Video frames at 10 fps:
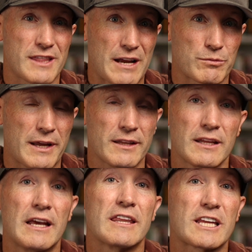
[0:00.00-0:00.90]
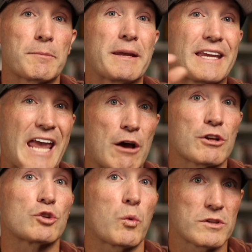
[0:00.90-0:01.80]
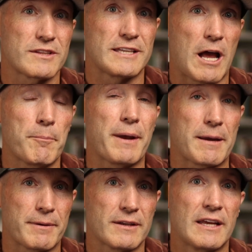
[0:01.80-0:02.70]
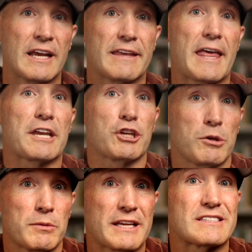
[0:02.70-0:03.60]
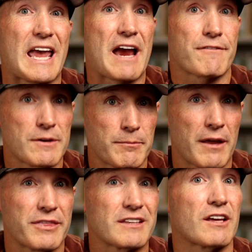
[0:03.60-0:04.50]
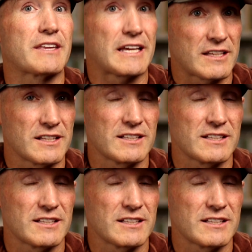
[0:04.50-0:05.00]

that rent that can be counted towards the down payment, and that accumulates every month until the end of